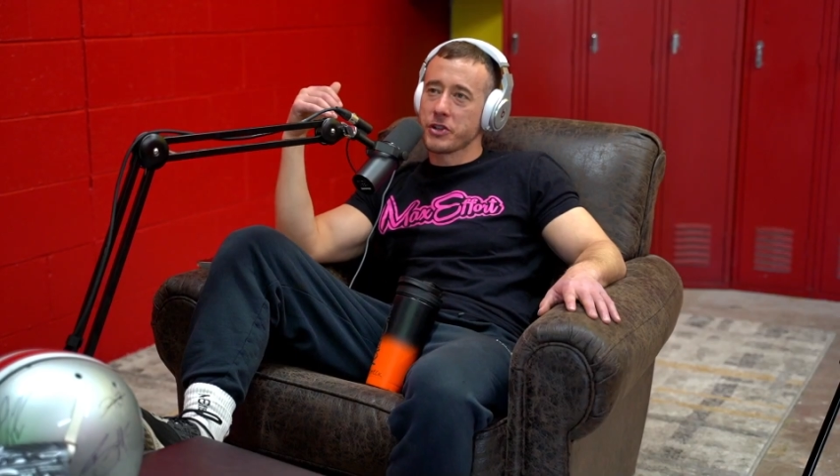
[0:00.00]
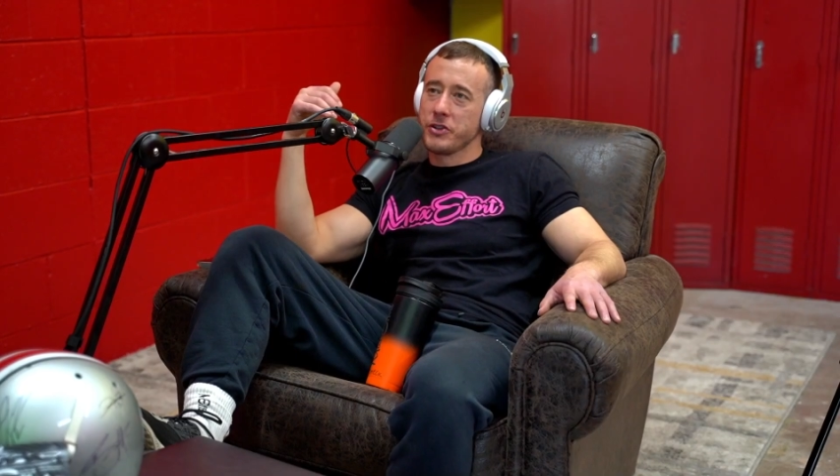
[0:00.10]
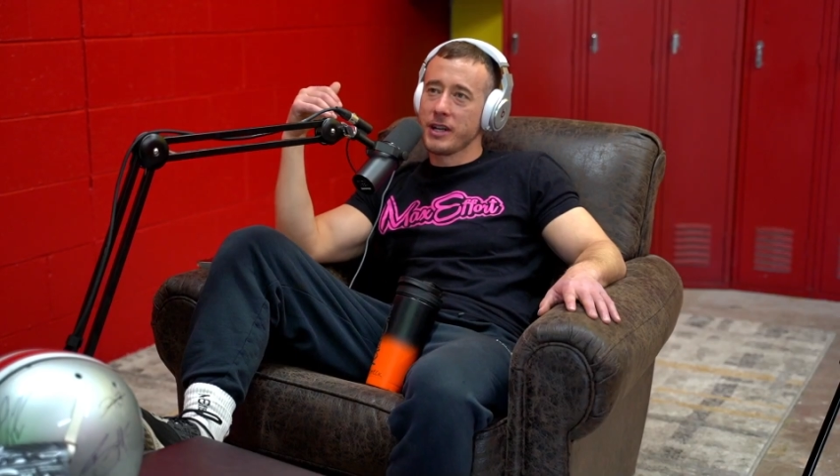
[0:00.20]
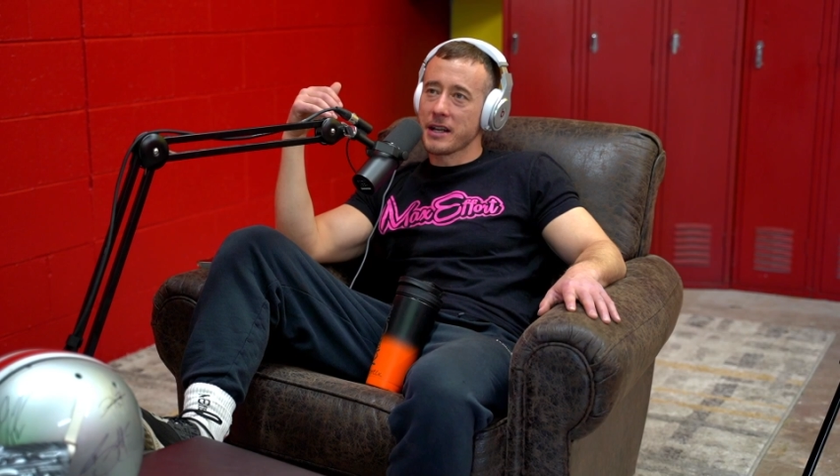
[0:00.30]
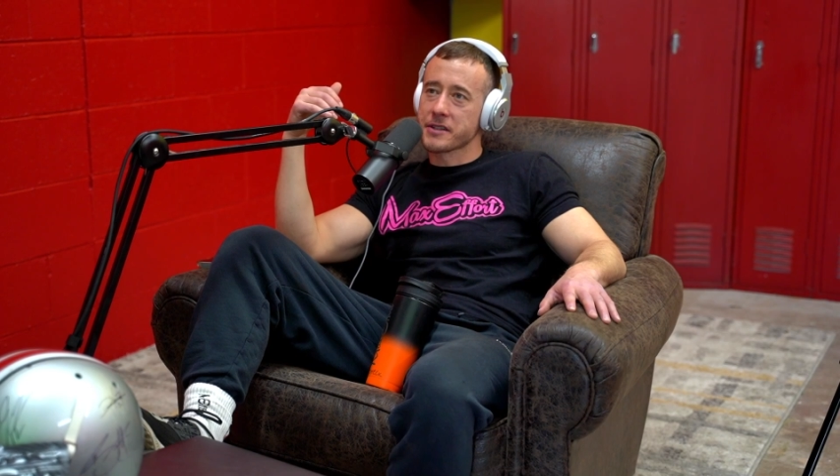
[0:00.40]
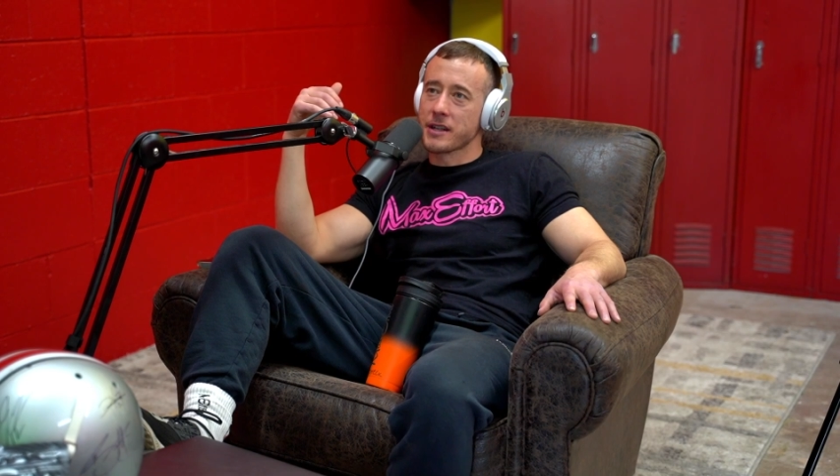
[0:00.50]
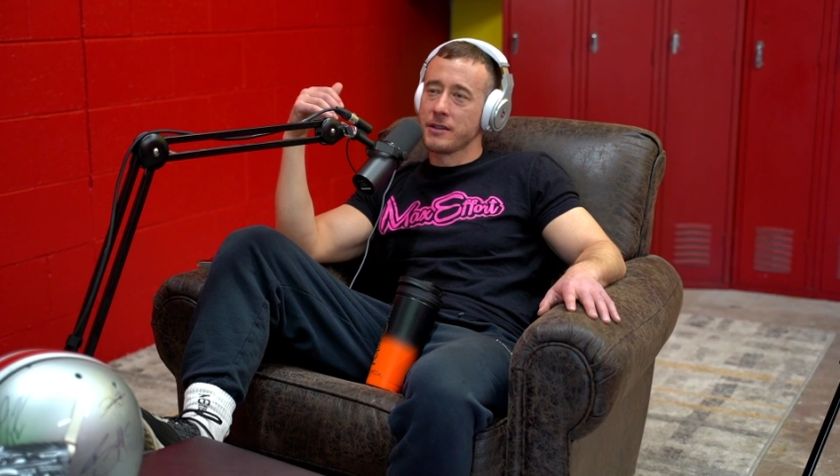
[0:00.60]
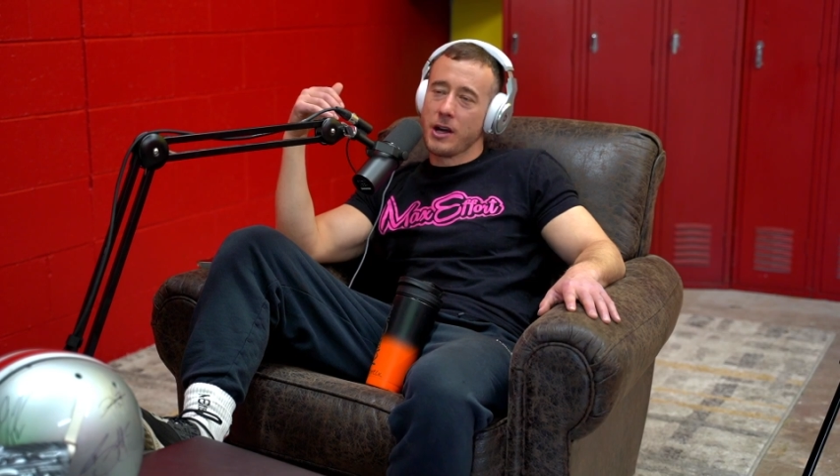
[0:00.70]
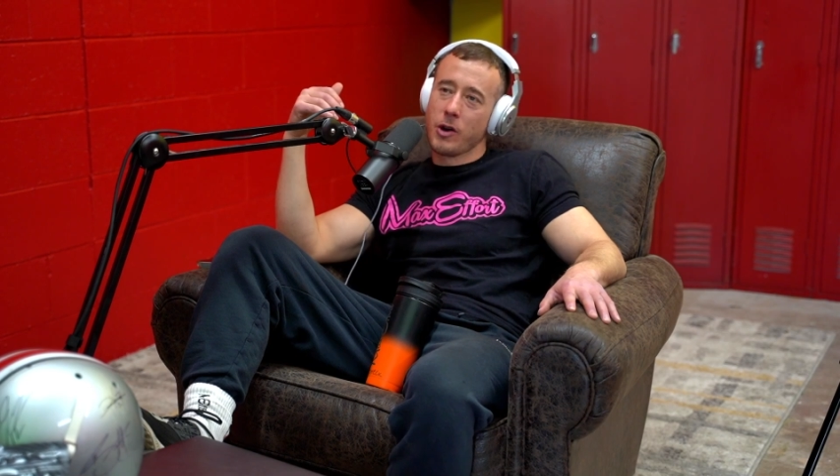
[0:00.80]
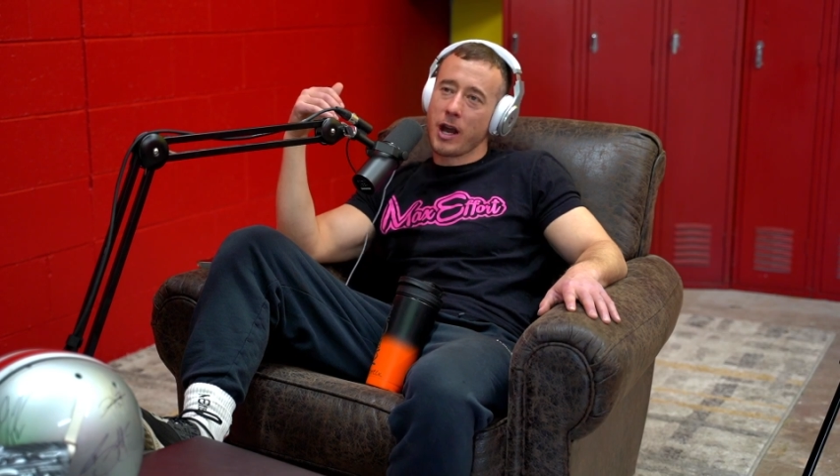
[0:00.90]
and you guys
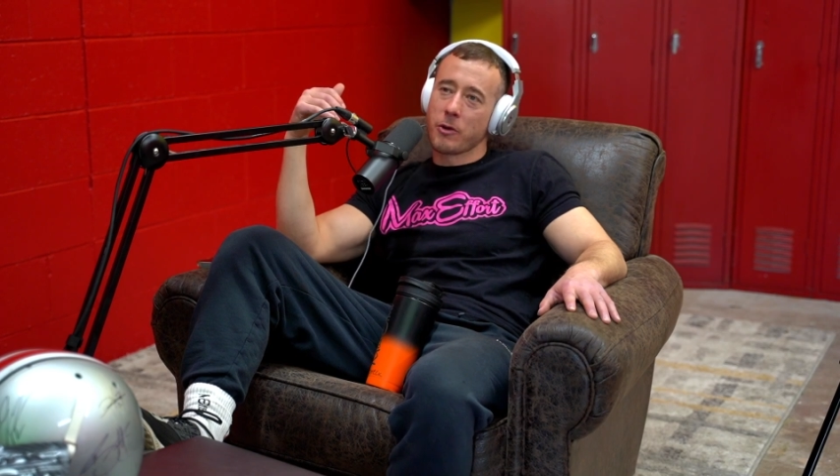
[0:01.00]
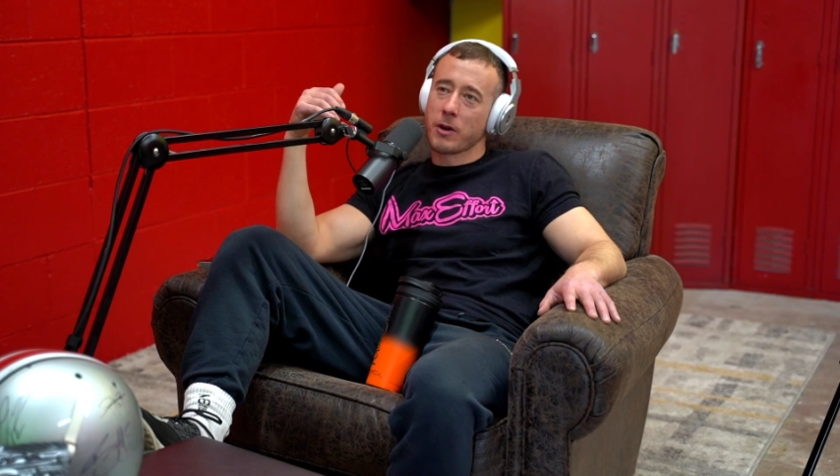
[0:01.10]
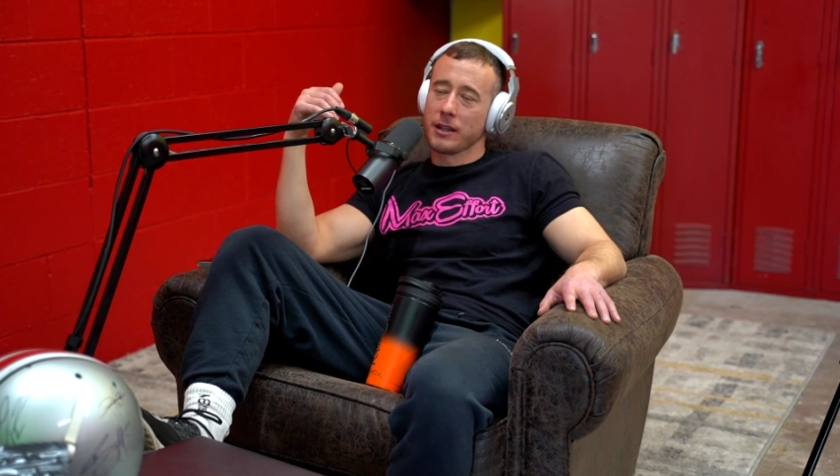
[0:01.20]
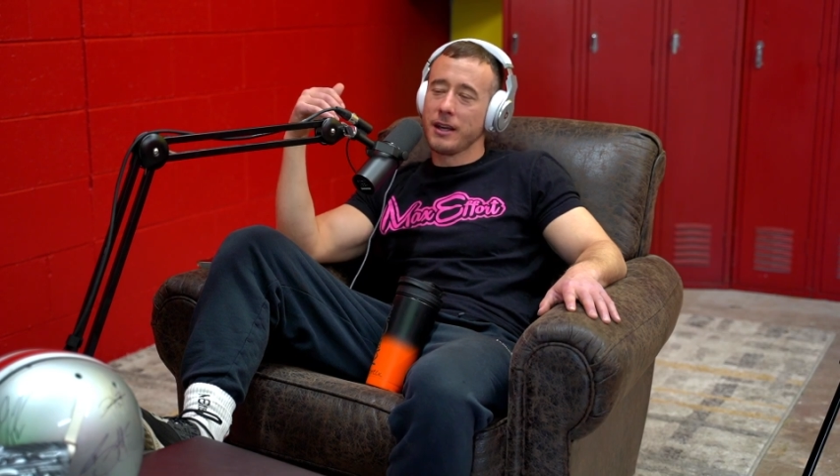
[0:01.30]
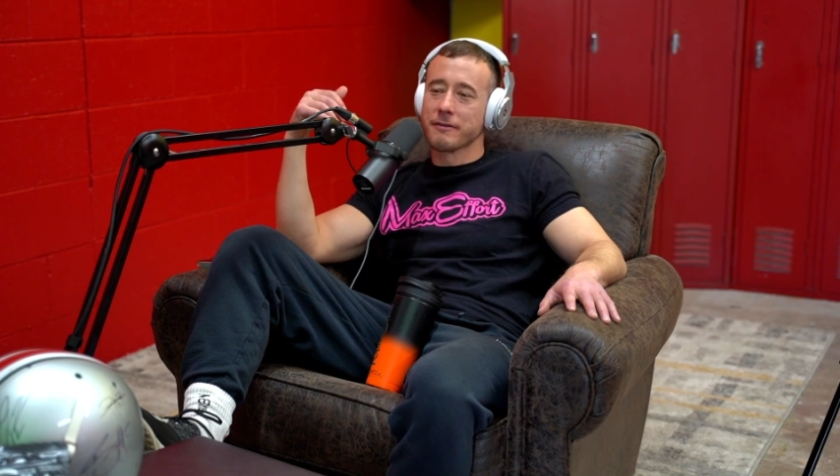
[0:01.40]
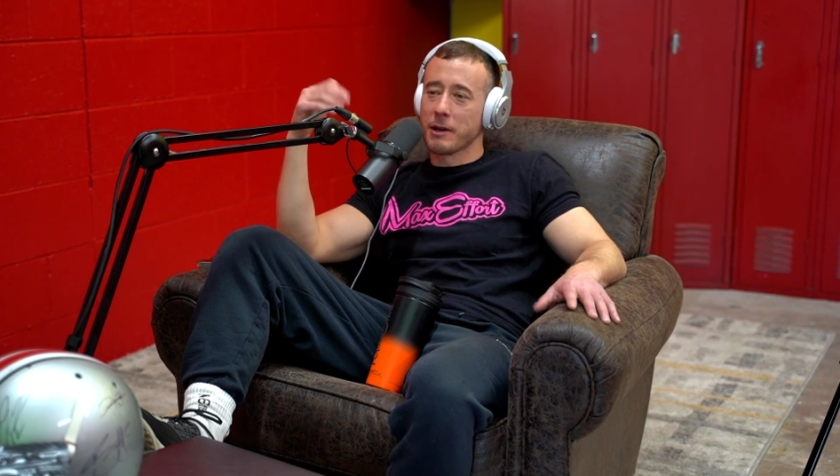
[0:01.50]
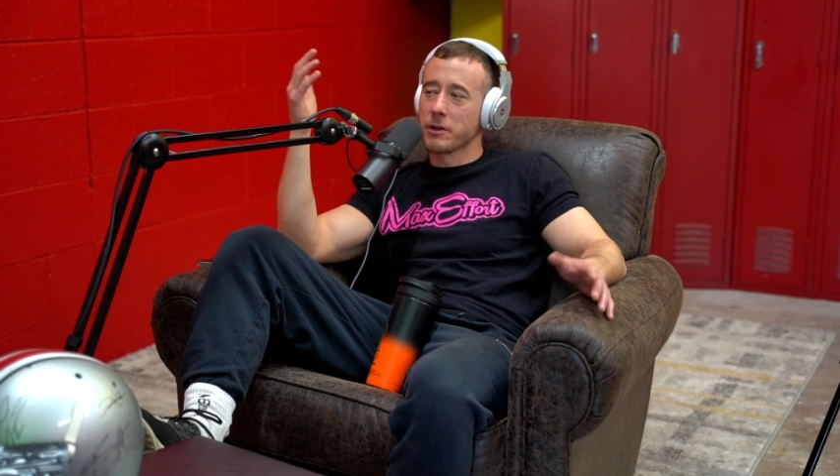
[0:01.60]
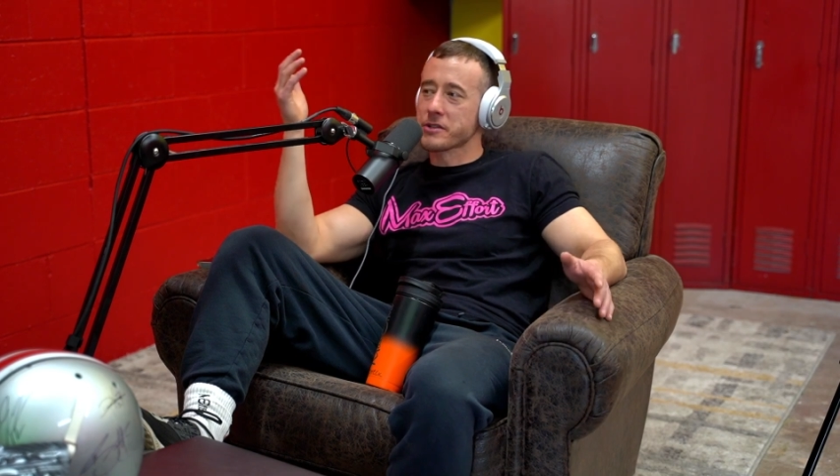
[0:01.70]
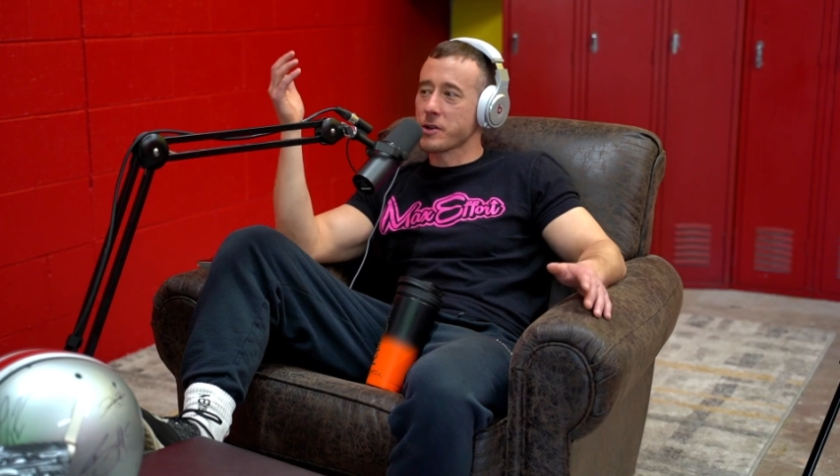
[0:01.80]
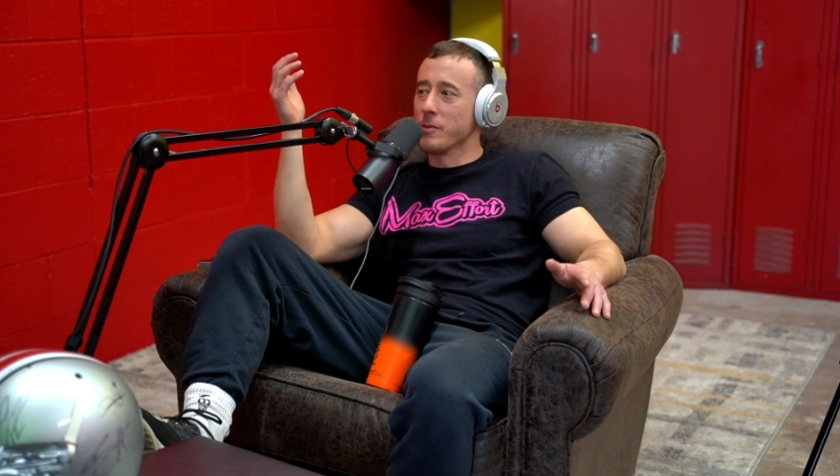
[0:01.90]
said, no, I don't want to lift, I
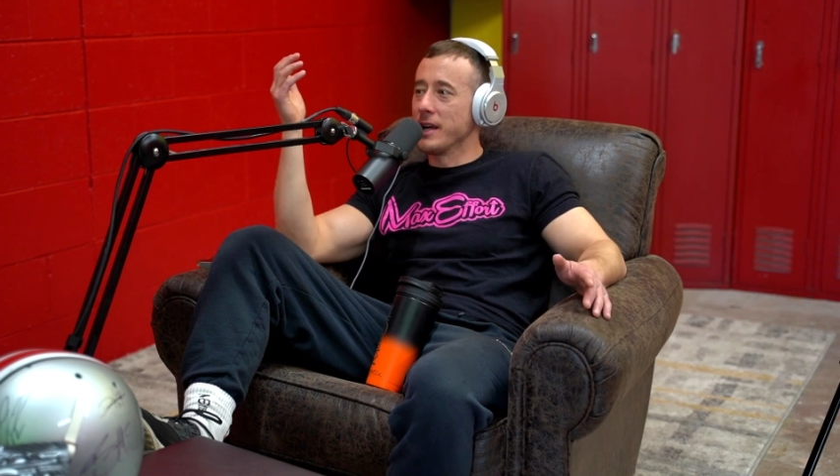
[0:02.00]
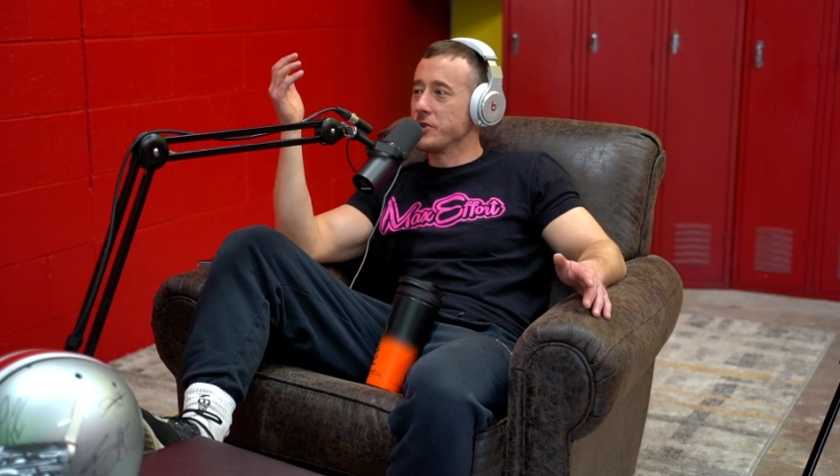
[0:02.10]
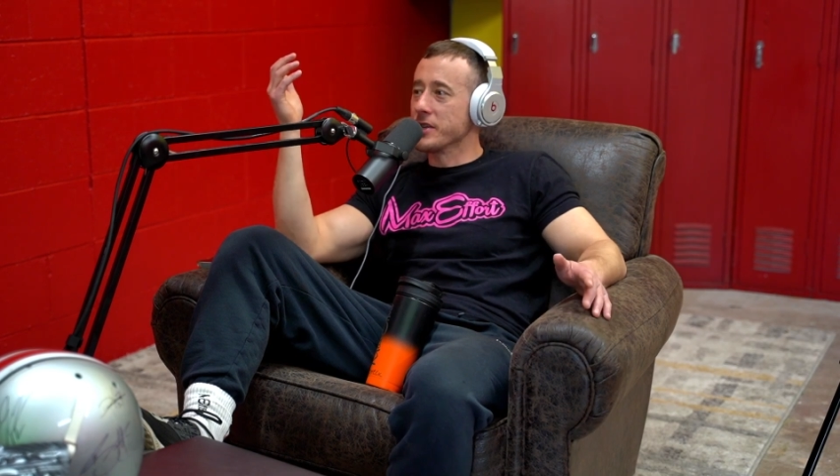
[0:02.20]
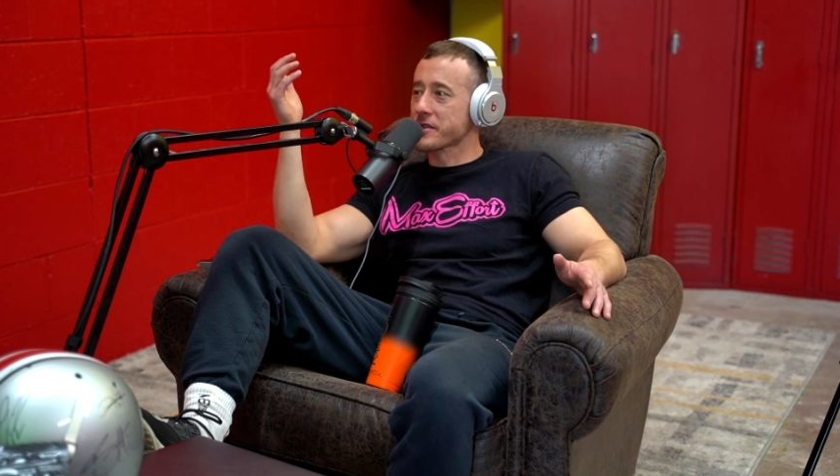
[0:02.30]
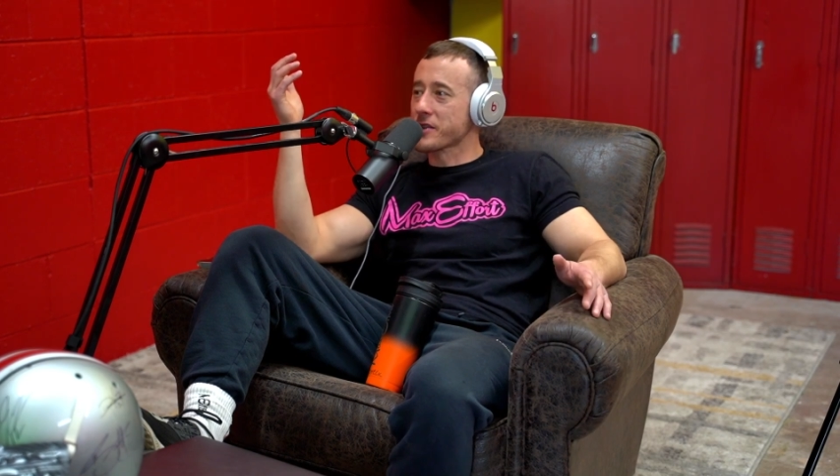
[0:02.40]
would have still made you.